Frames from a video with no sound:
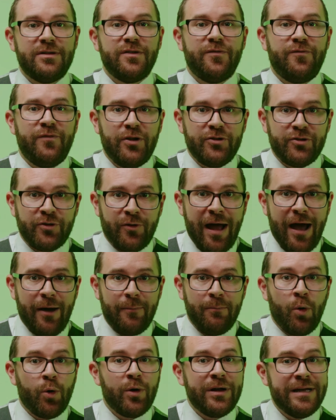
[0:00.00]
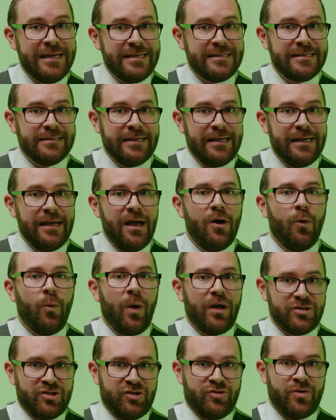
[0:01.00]
to filter out more easily
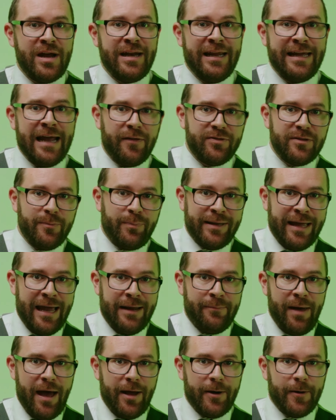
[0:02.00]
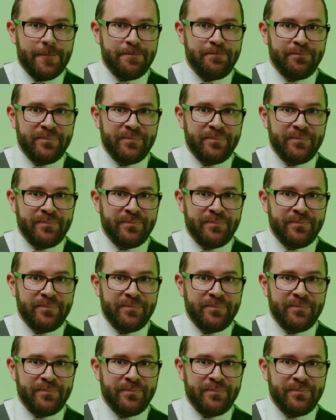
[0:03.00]
while straining out the plant matter.